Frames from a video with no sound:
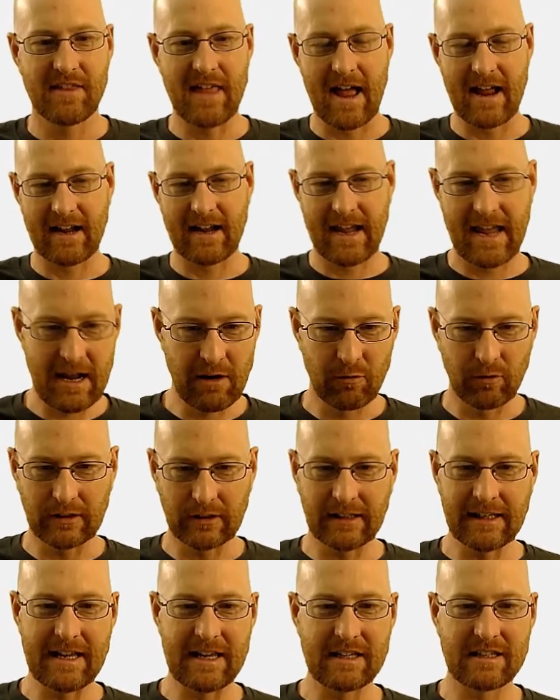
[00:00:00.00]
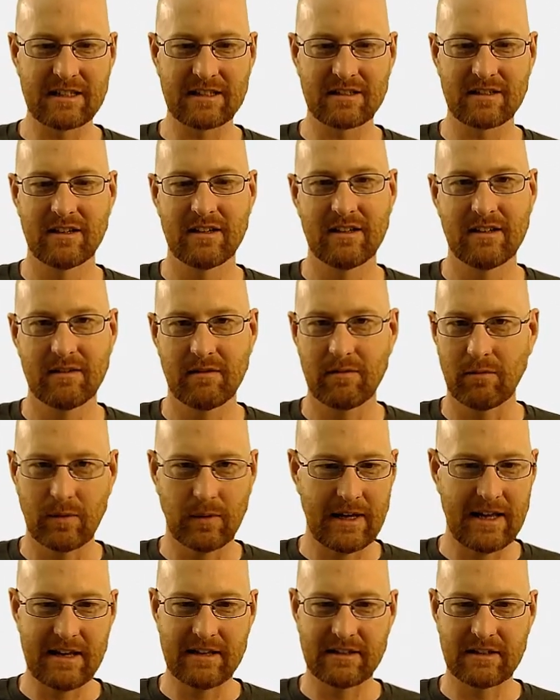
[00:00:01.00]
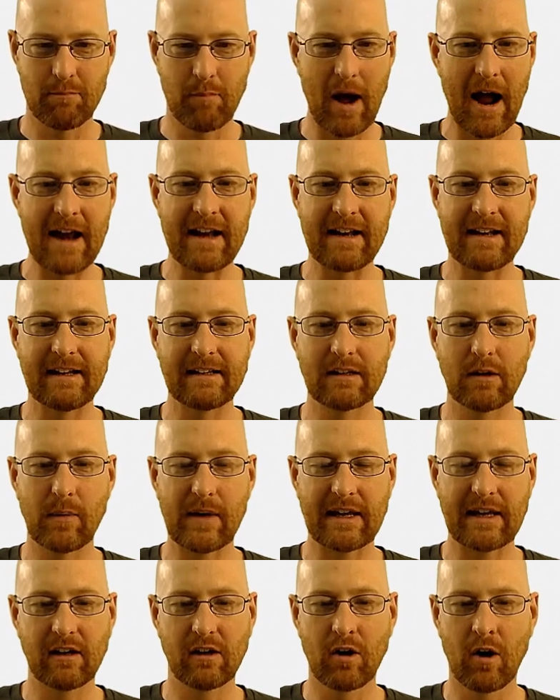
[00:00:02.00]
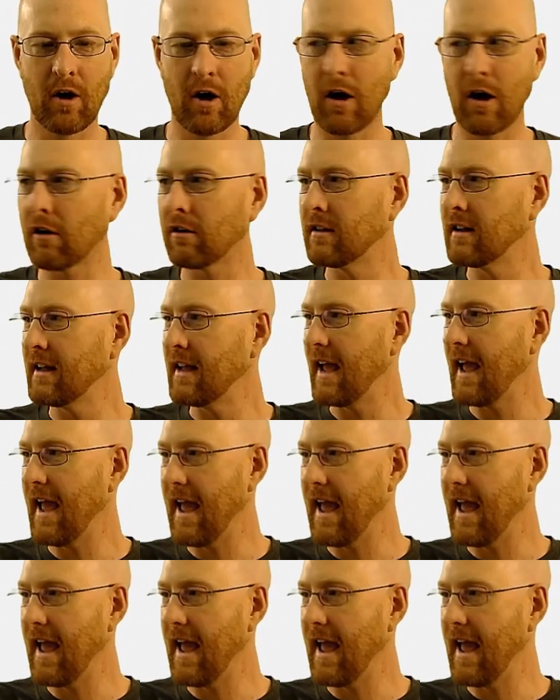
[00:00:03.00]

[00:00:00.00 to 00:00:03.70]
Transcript: That key release is a binding that we can call.